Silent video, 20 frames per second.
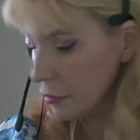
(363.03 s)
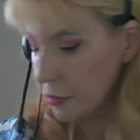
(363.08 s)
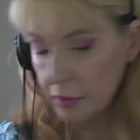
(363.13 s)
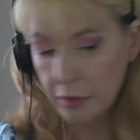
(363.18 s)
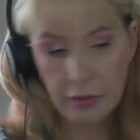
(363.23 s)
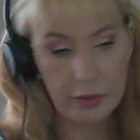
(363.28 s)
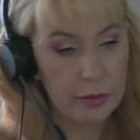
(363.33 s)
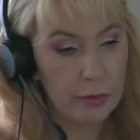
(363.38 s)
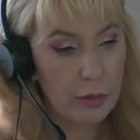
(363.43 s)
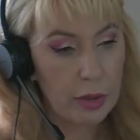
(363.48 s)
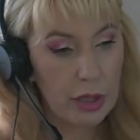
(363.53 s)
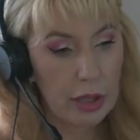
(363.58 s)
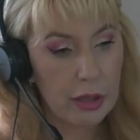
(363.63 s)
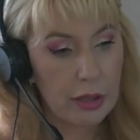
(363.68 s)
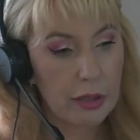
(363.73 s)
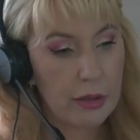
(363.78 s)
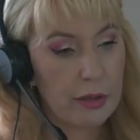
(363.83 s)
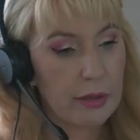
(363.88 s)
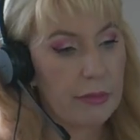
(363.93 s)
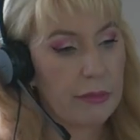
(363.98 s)
for this
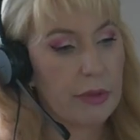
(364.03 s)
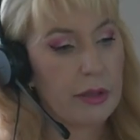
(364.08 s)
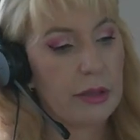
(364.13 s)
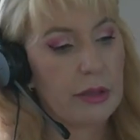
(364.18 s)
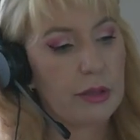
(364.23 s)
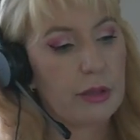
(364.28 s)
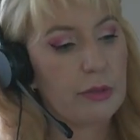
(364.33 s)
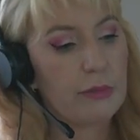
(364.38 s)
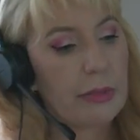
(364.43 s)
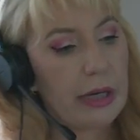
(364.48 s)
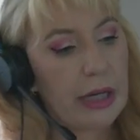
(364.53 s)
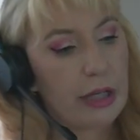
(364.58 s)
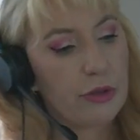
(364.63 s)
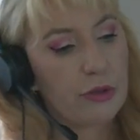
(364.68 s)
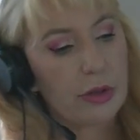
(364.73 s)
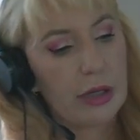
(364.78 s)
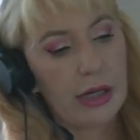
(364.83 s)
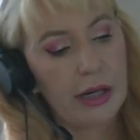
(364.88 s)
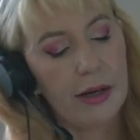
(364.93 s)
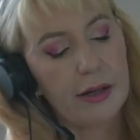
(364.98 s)
week? I'm going to use my
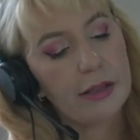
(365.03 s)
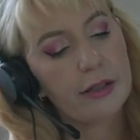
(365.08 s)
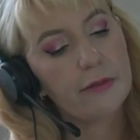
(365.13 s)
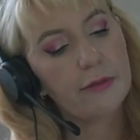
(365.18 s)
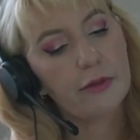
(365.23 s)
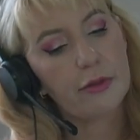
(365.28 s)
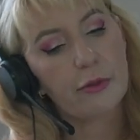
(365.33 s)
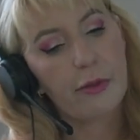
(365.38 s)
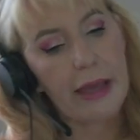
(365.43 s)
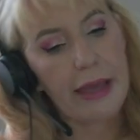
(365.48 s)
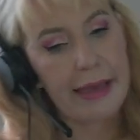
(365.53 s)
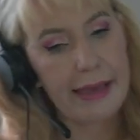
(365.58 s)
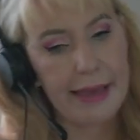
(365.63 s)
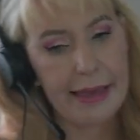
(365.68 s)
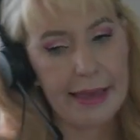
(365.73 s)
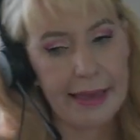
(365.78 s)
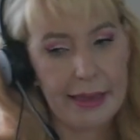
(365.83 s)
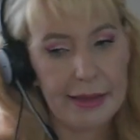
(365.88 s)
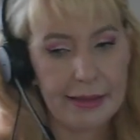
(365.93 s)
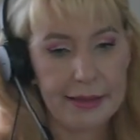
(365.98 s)
angel cards for the week
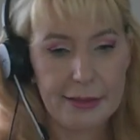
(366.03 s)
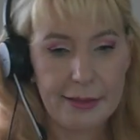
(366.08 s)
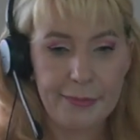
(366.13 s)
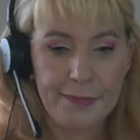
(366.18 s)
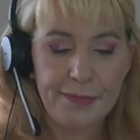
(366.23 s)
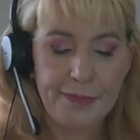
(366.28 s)
ahead.